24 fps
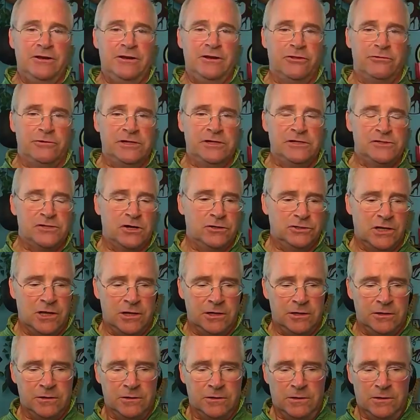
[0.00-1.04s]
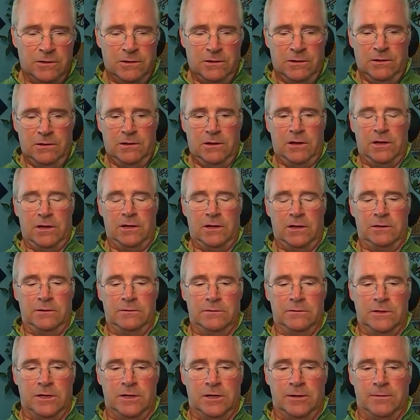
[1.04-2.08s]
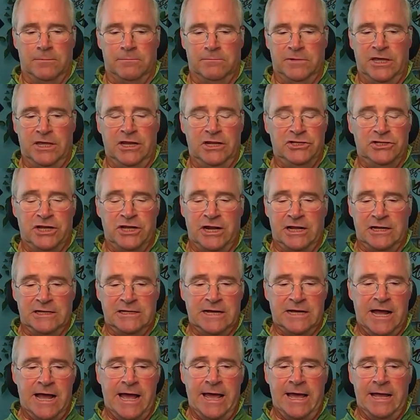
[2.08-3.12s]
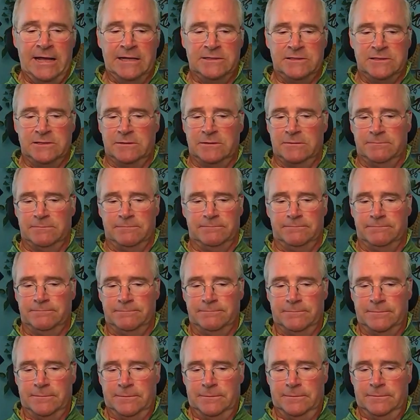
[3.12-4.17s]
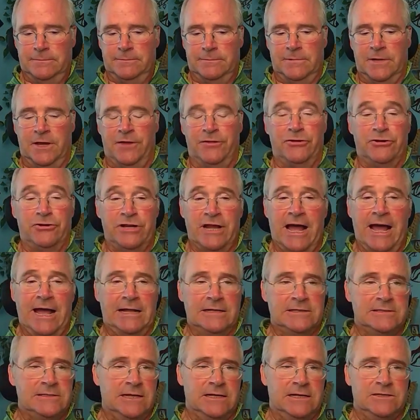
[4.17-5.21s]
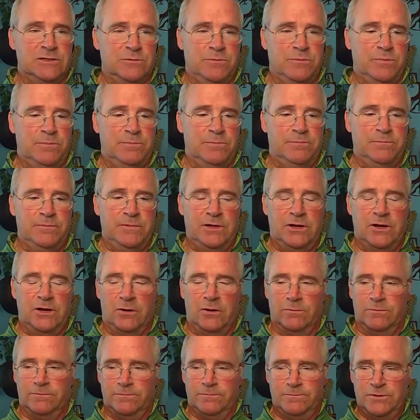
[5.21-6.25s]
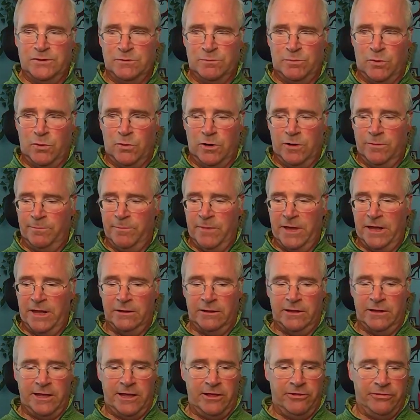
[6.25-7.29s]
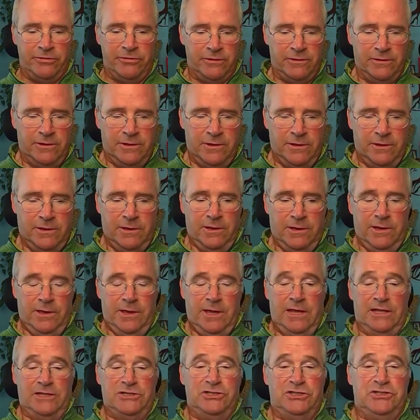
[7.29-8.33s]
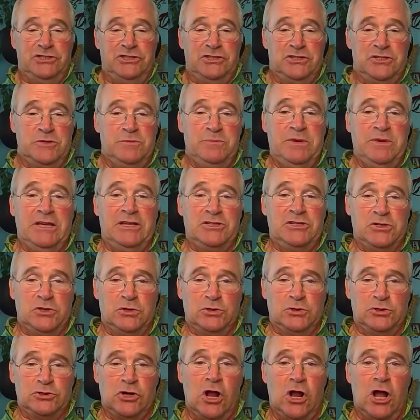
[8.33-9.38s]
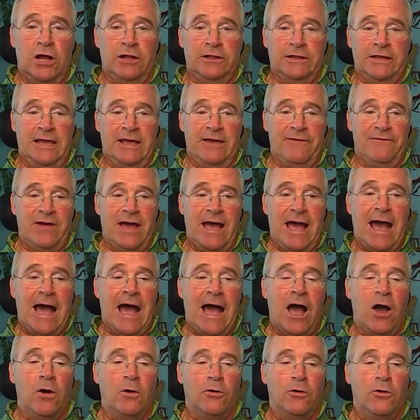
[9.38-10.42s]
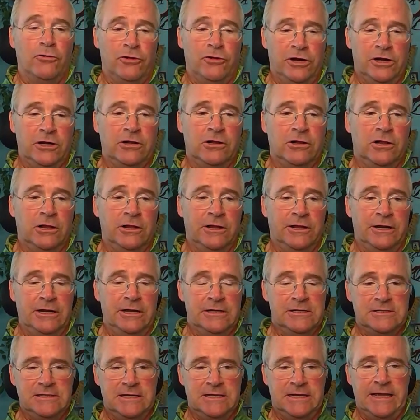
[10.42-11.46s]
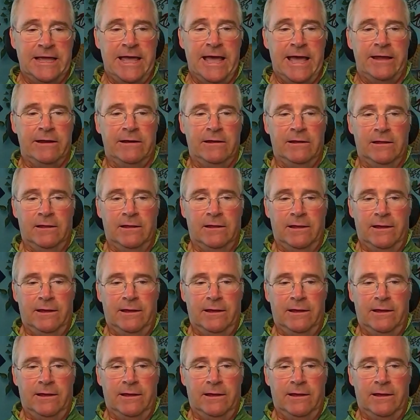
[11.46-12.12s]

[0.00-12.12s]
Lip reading: into the research on ketogenic diets and other diets that support mental health. And she just speaks so strongly of how critical it is to get